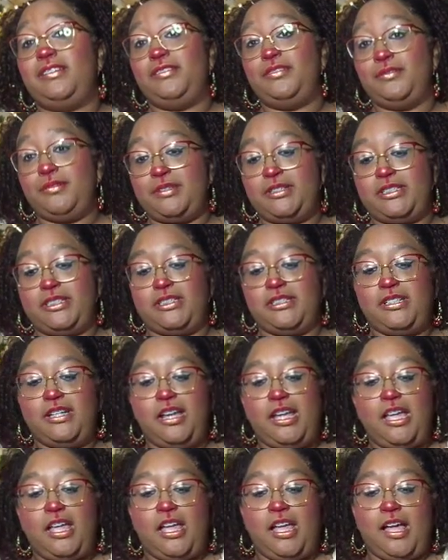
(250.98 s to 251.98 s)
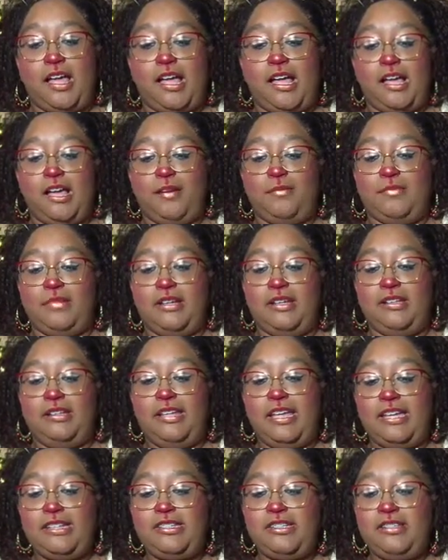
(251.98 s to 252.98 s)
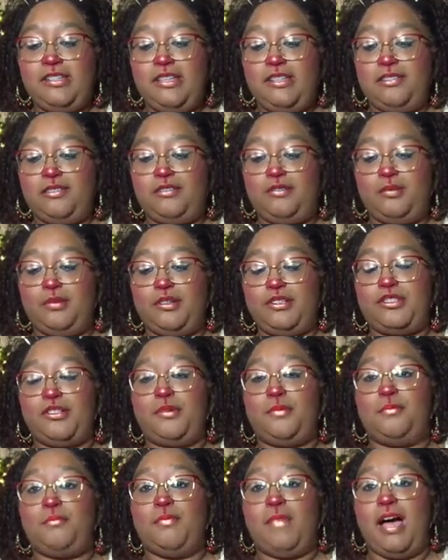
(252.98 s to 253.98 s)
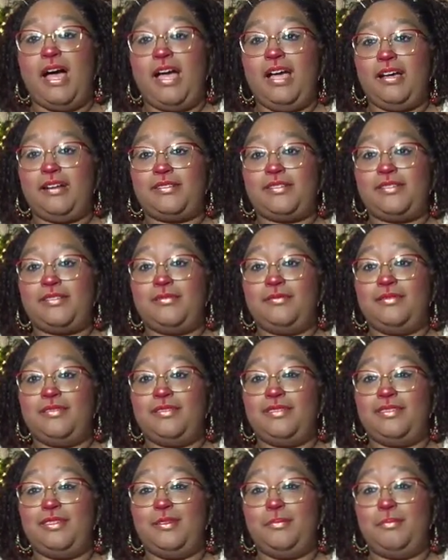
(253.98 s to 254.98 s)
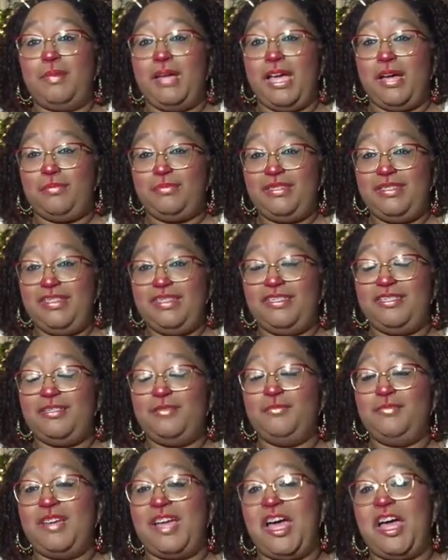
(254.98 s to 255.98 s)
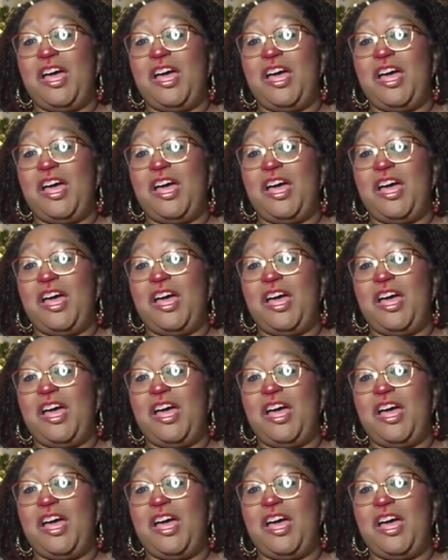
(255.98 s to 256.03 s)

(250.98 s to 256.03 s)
tortured. Allegedly, the torture mocked the baptism.